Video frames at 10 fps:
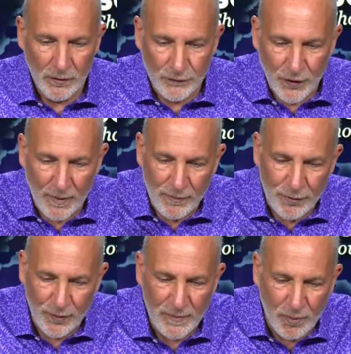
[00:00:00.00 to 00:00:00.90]
from
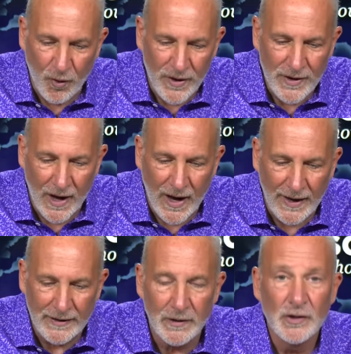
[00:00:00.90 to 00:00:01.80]

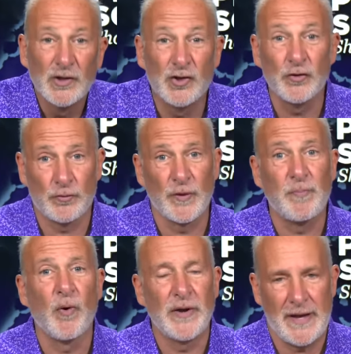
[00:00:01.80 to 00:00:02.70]
3.9 to
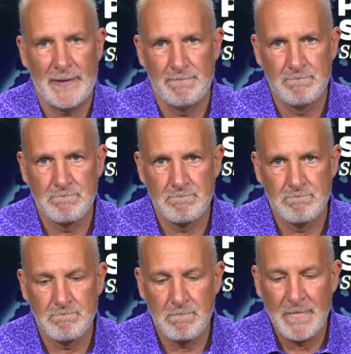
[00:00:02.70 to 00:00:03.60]
3.8.
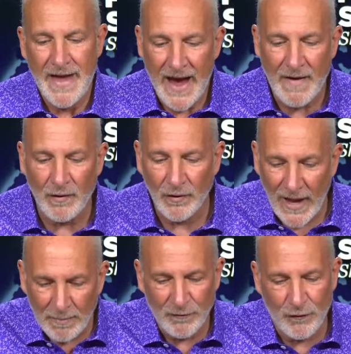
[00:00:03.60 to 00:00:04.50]
And the
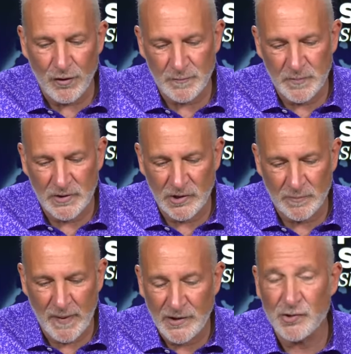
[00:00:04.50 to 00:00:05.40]
labor force
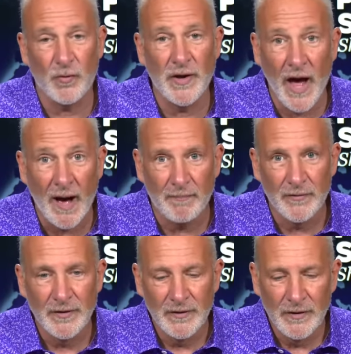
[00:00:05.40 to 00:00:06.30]
participation went up
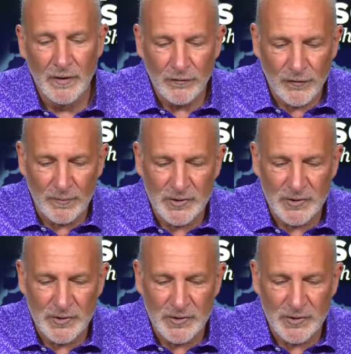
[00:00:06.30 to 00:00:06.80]
from